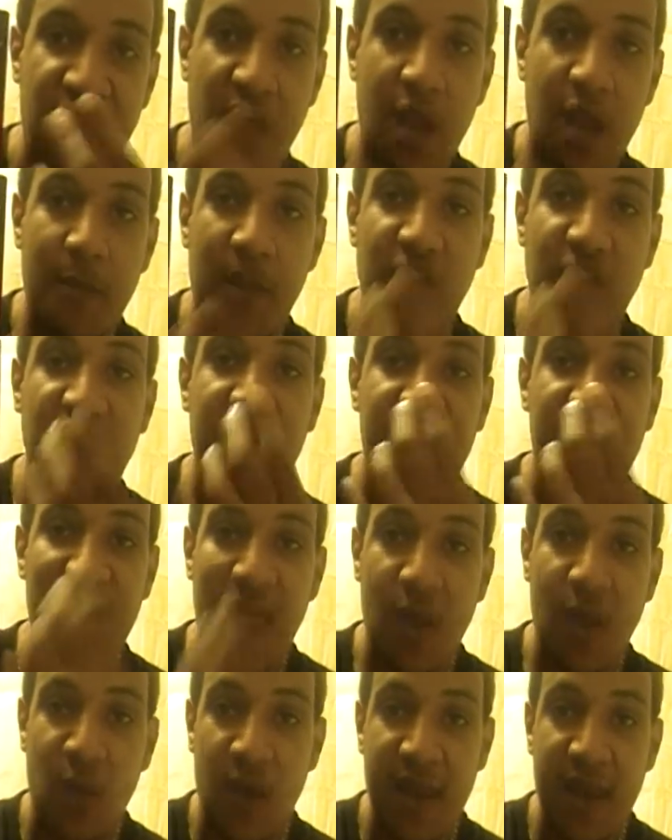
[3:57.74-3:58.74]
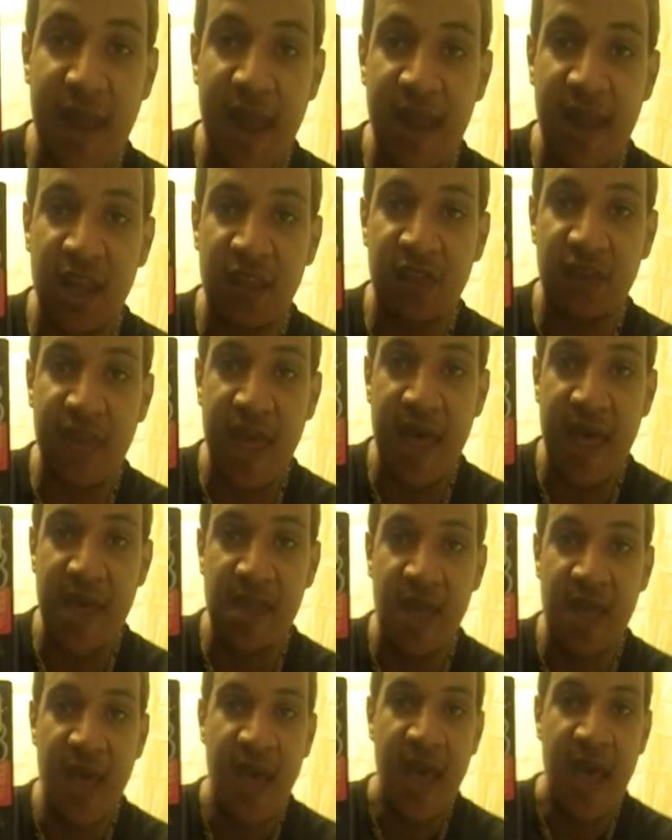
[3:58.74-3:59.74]
out about the Flight 180
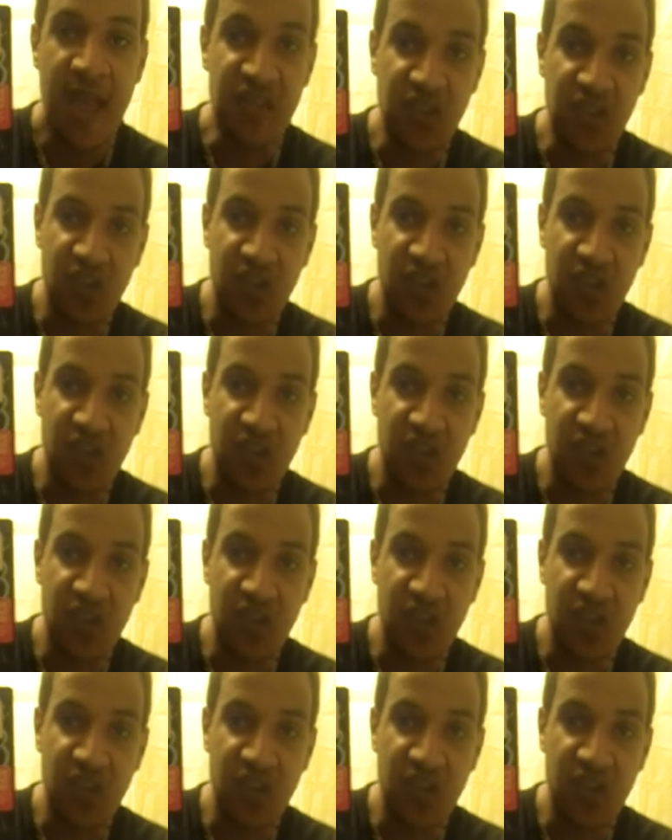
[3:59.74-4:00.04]
thing, and she